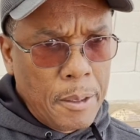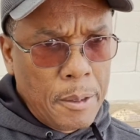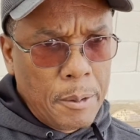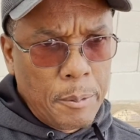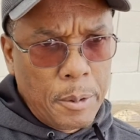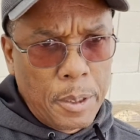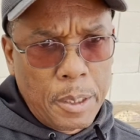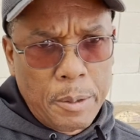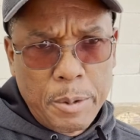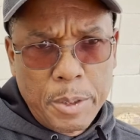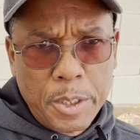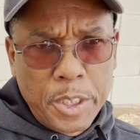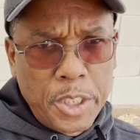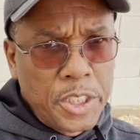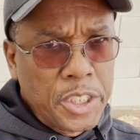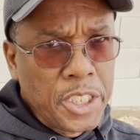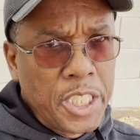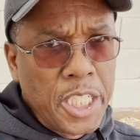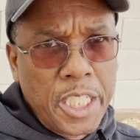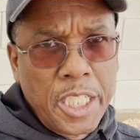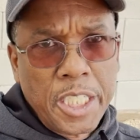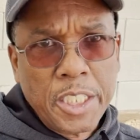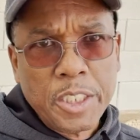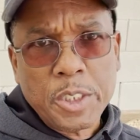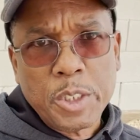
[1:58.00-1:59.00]
But let me just
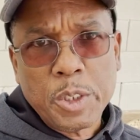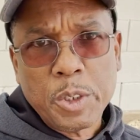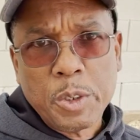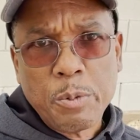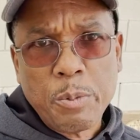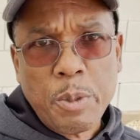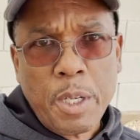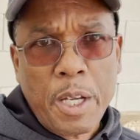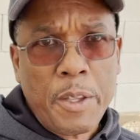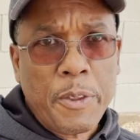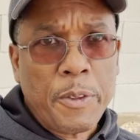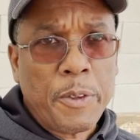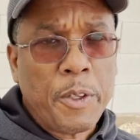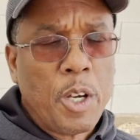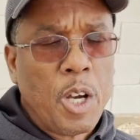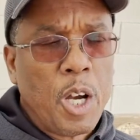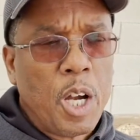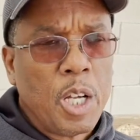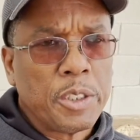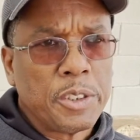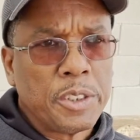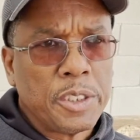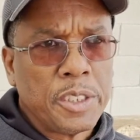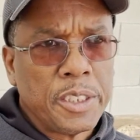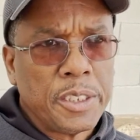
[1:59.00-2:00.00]
get into my
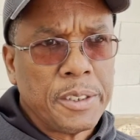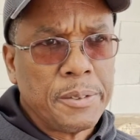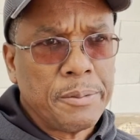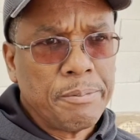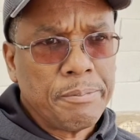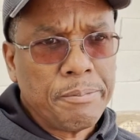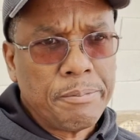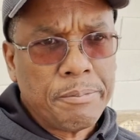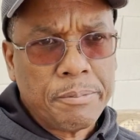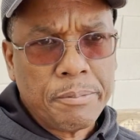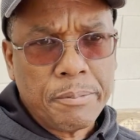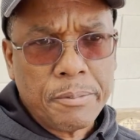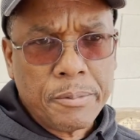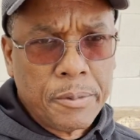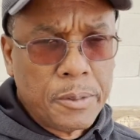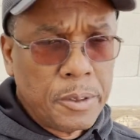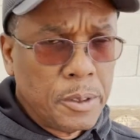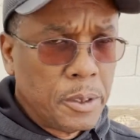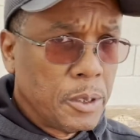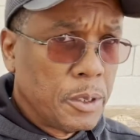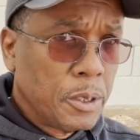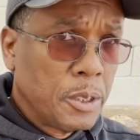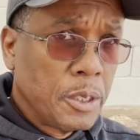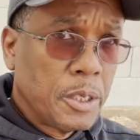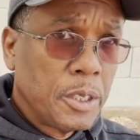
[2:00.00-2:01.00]
thoughts and
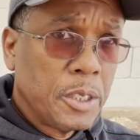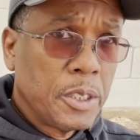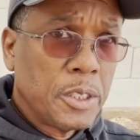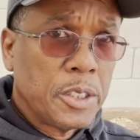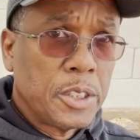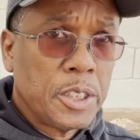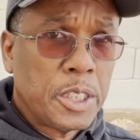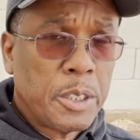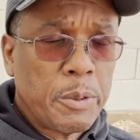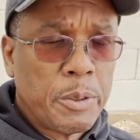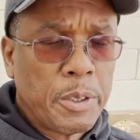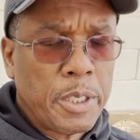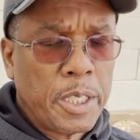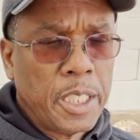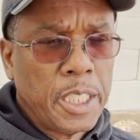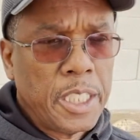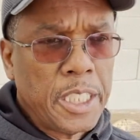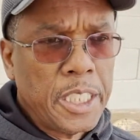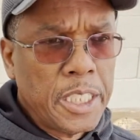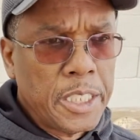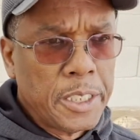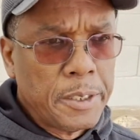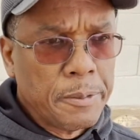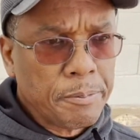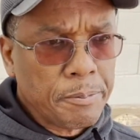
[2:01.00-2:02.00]
see where they
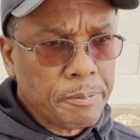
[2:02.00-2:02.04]
lead.